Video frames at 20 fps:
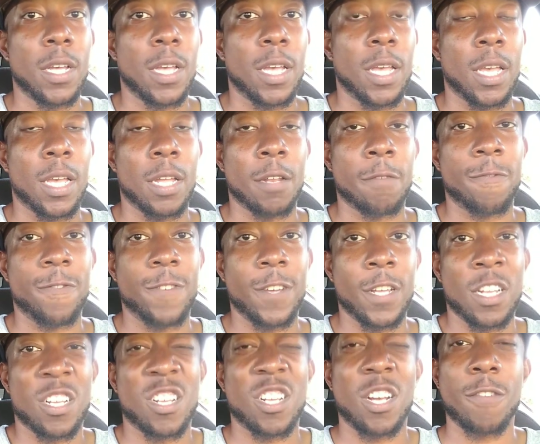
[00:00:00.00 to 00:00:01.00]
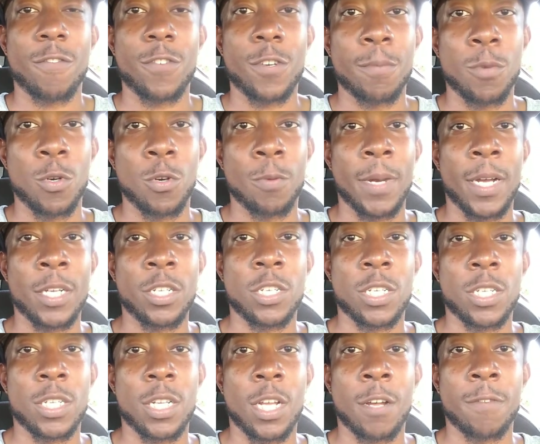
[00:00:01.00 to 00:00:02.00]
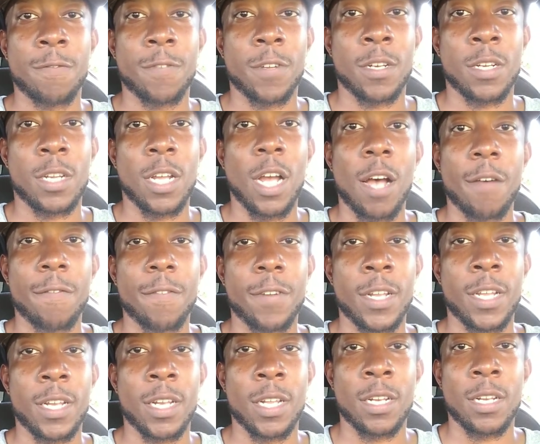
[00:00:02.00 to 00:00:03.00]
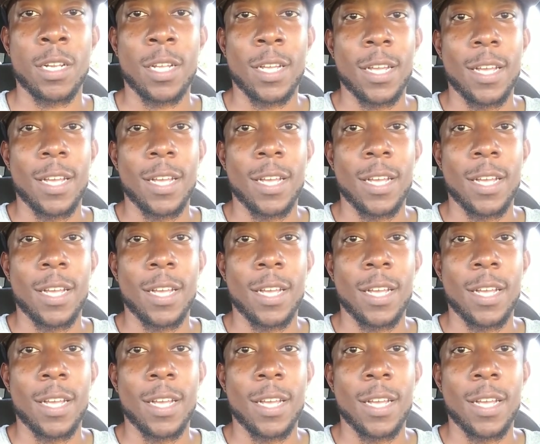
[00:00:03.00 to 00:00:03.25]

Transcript: and feeling comfortable about yourself and confident and